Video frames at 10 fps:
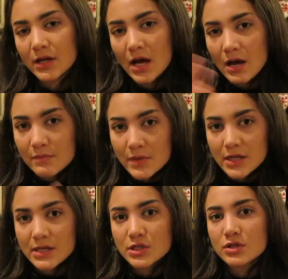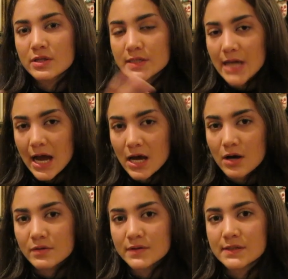come into the
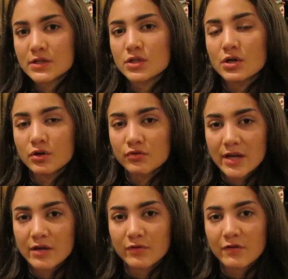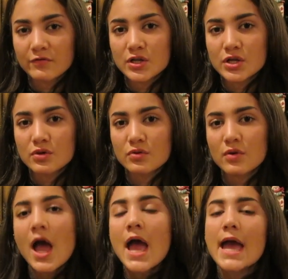towns and, you know, create revenue,
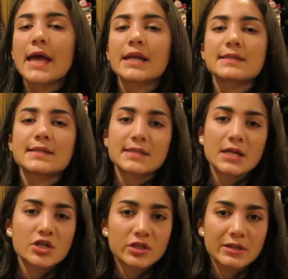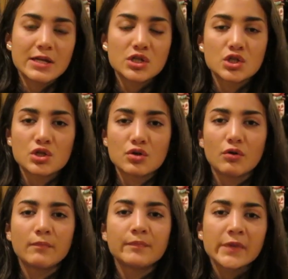and it's essentially
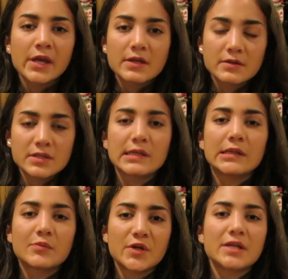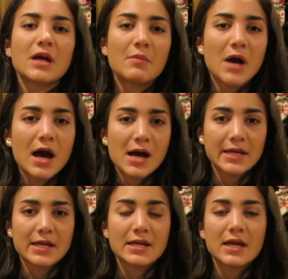to celebrate
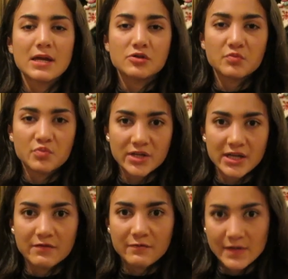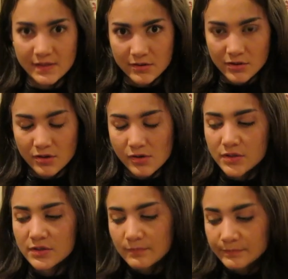Namahage and bring in
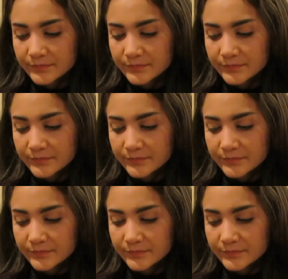visitors.